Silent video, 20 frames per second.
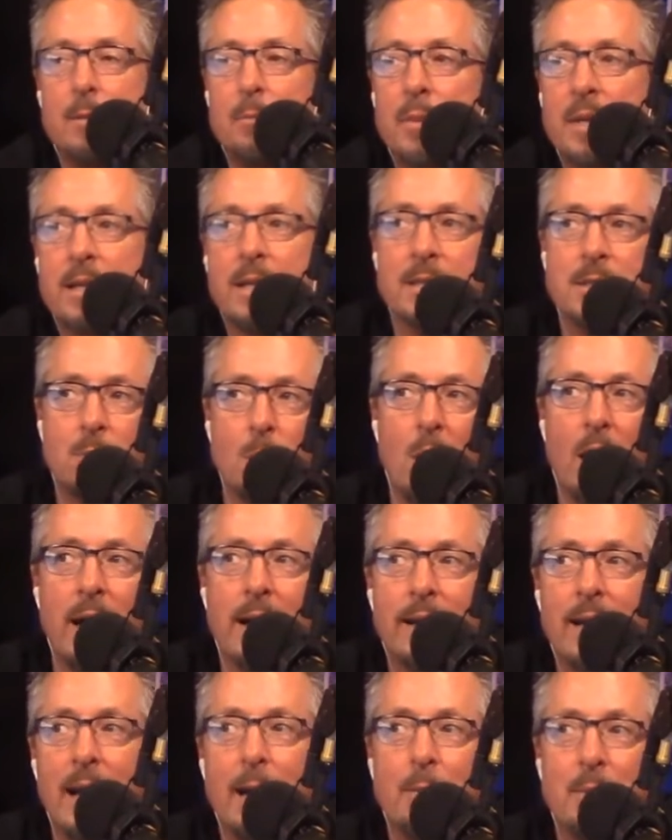Because
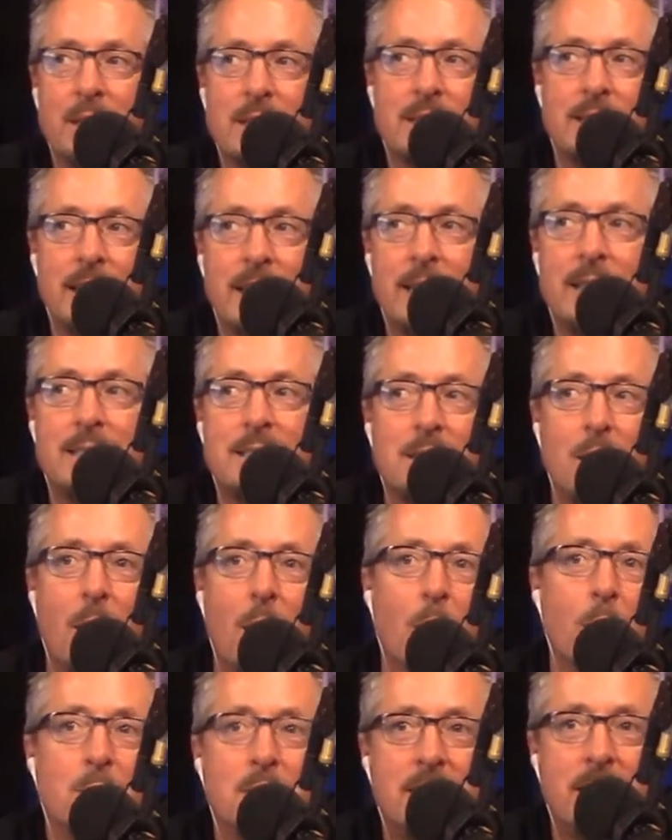what, NBC's
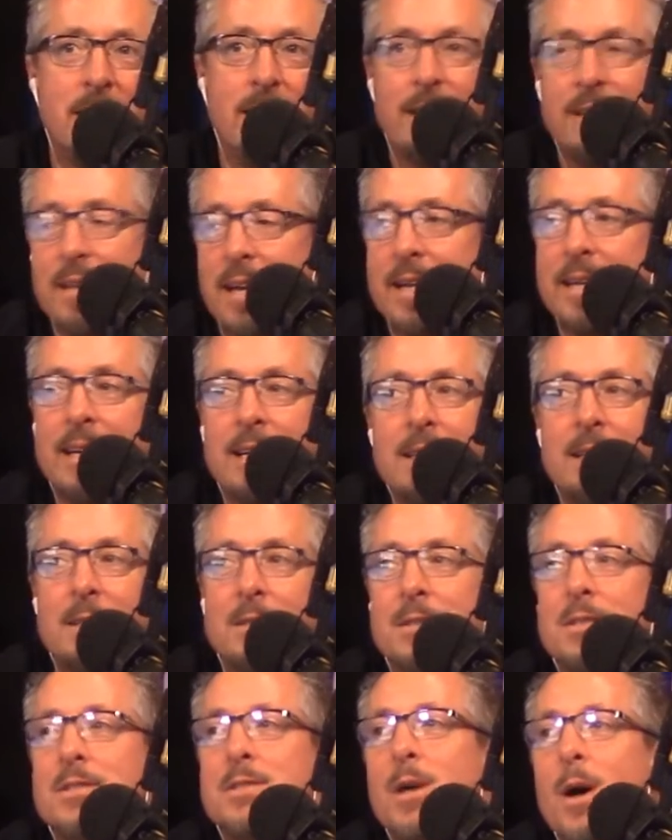owns it? Like, it
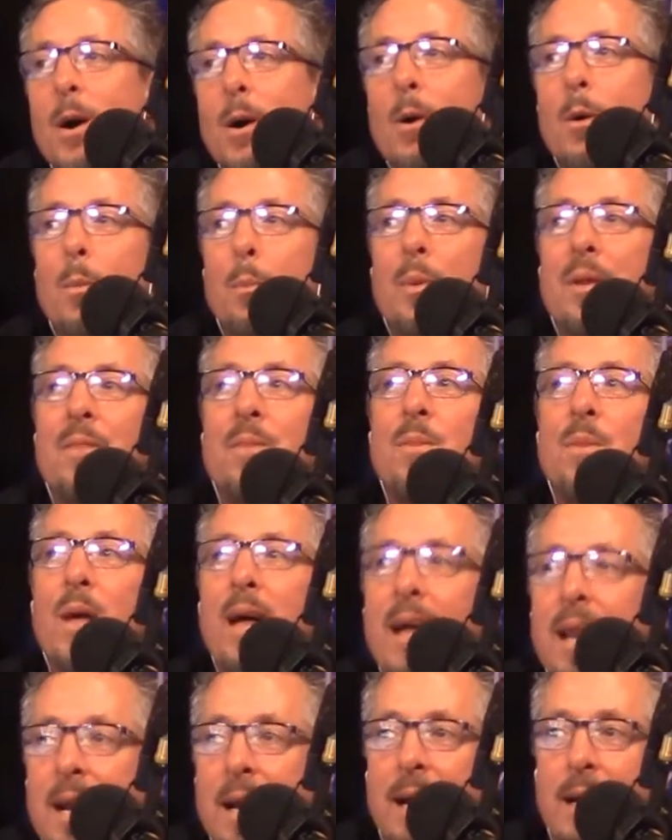is so
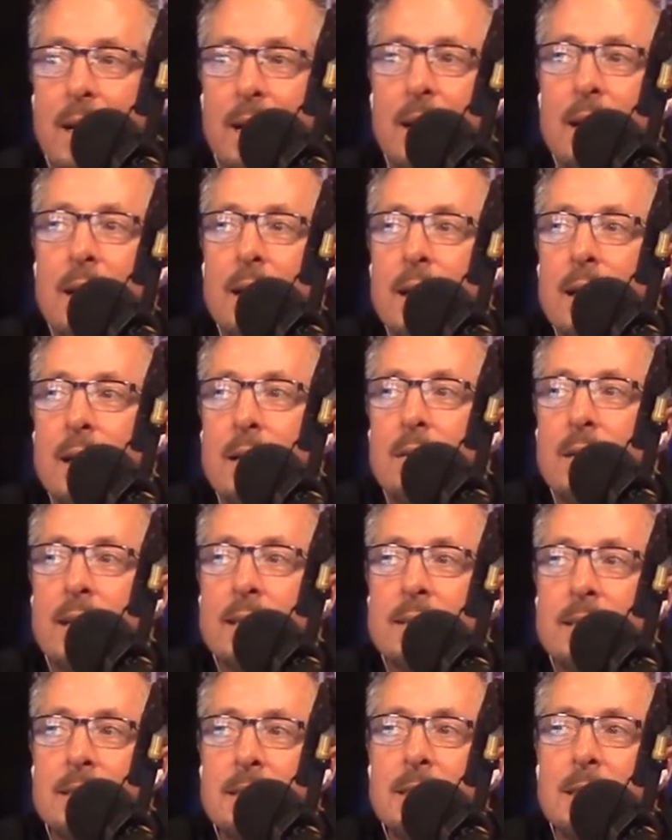pathetic.
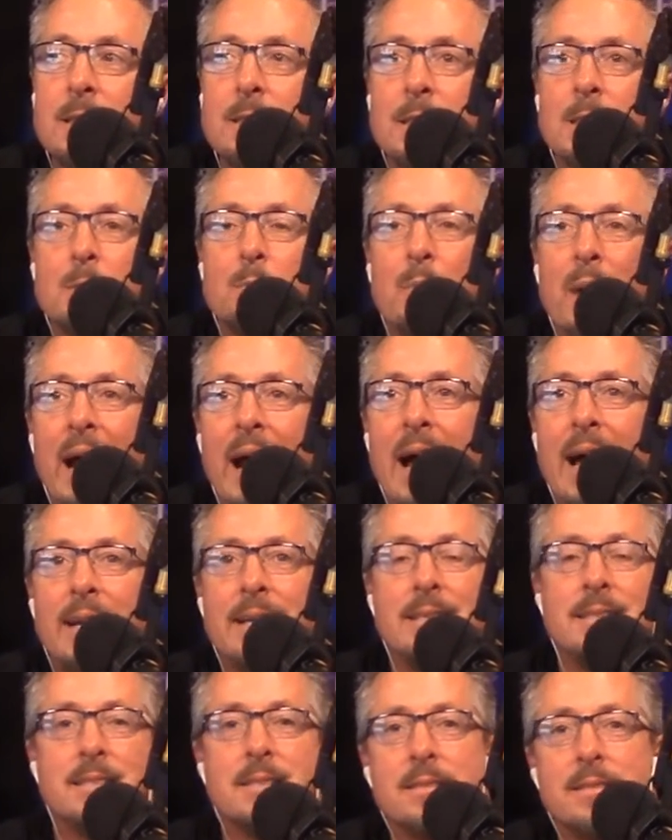Like, this is as bad
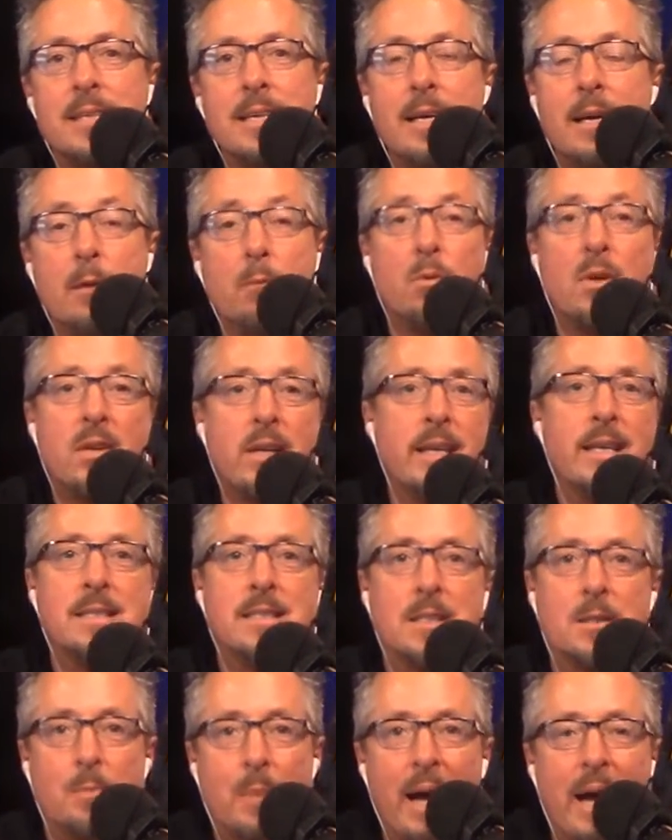as, it really
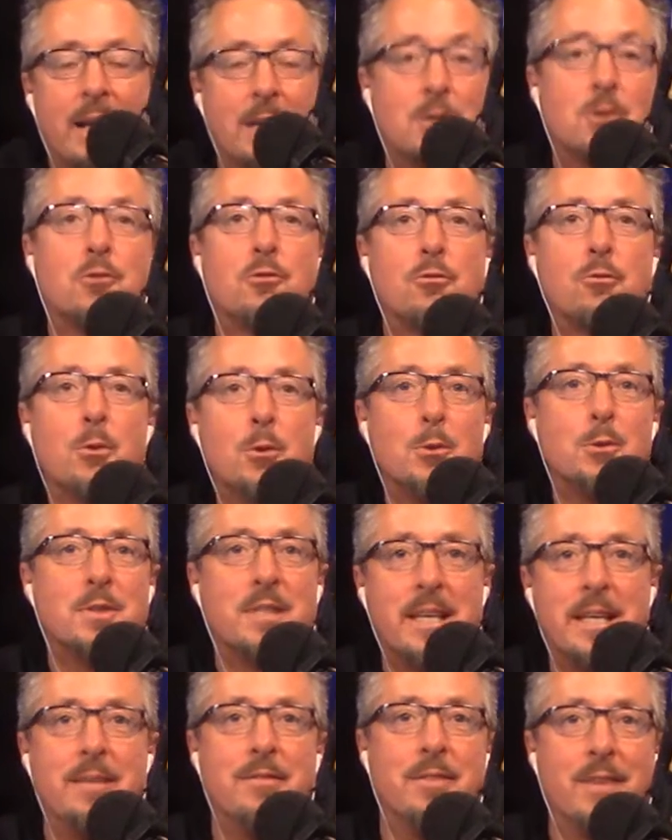is as bad as True
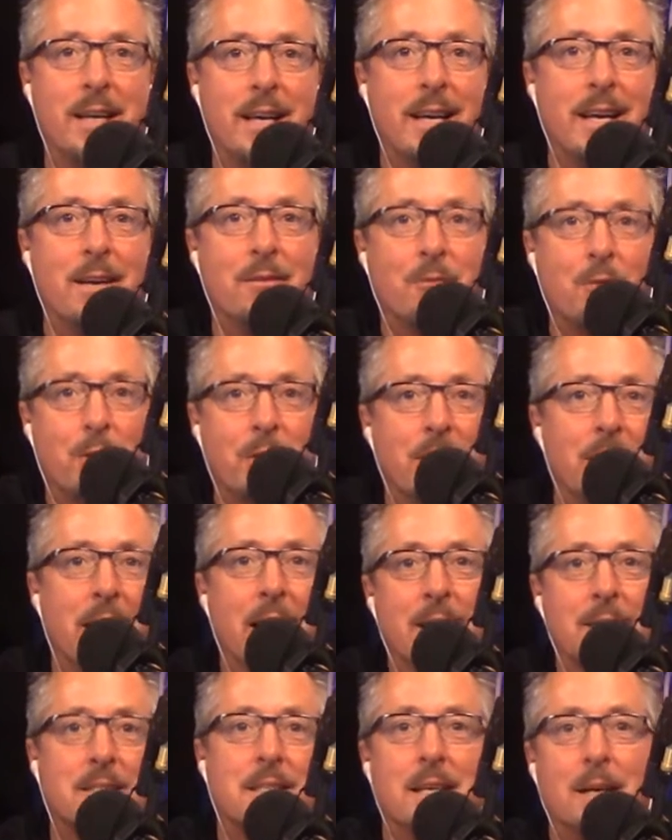TV for the
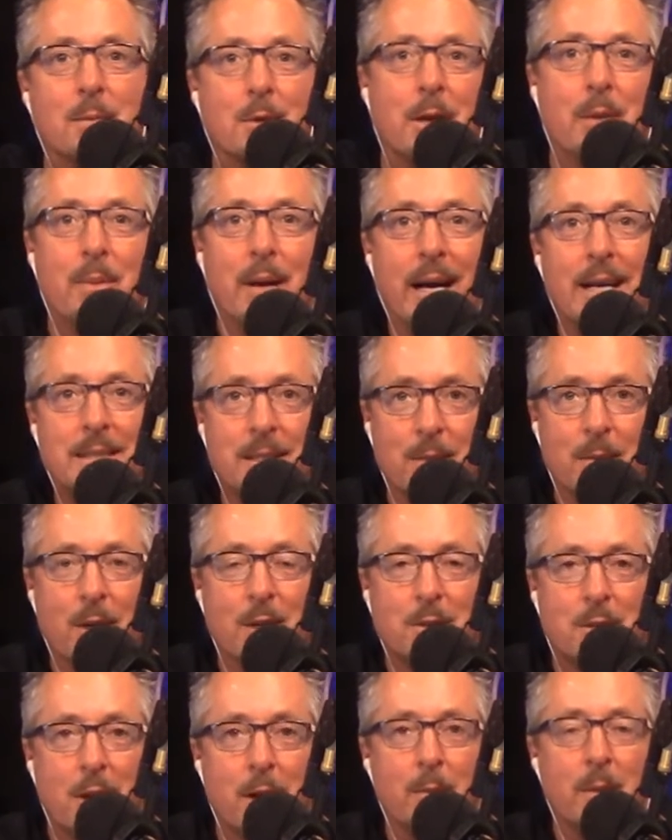NCAA
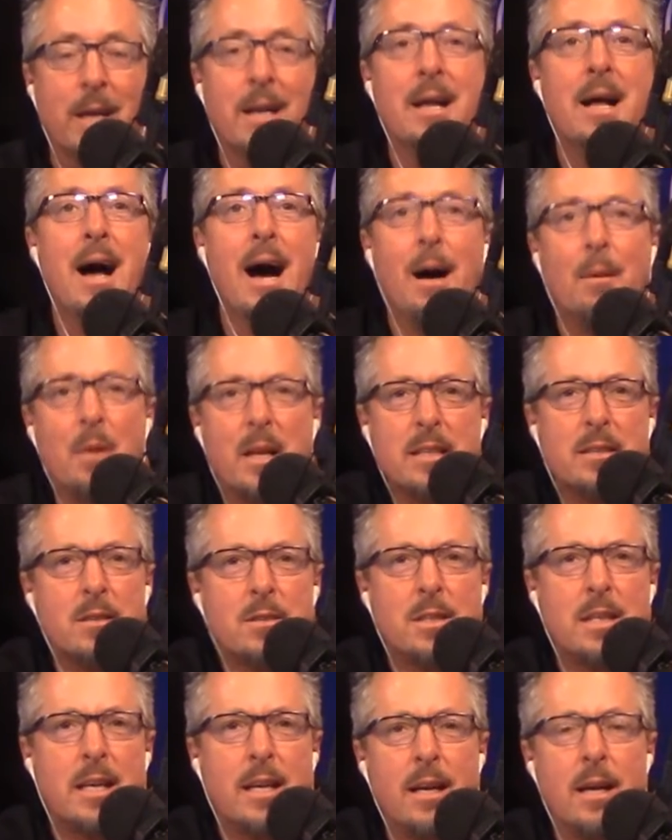basketball tournament. I'm like,
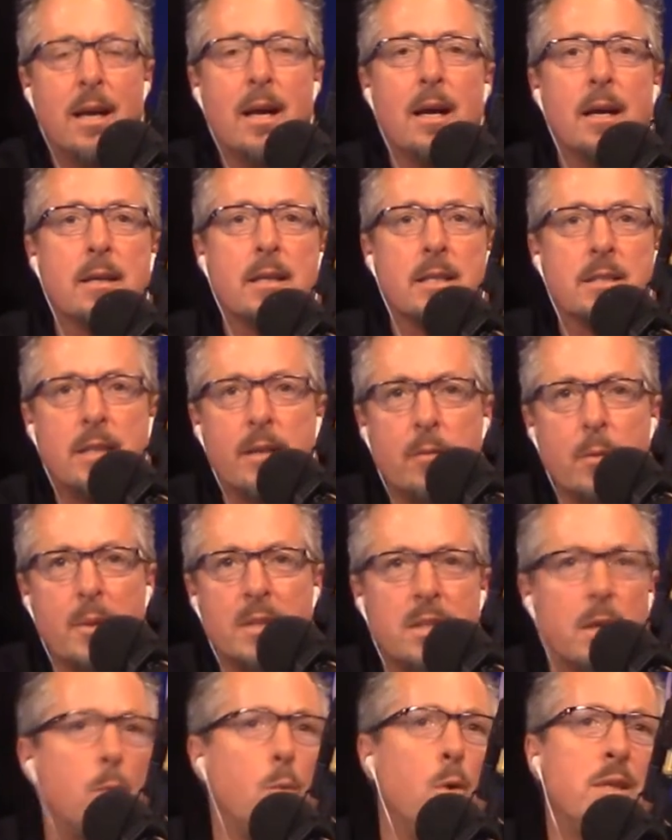because
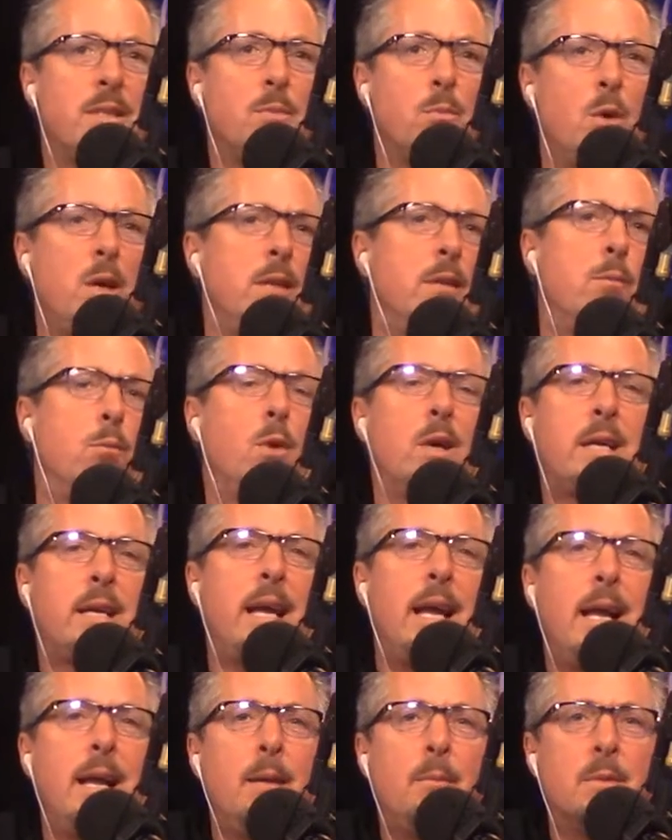everybody's like, what
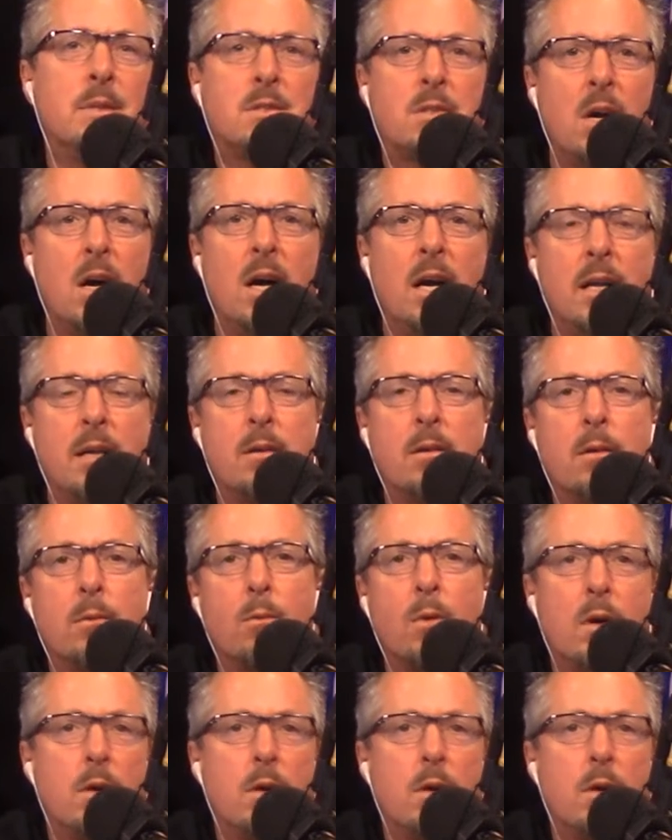game is on?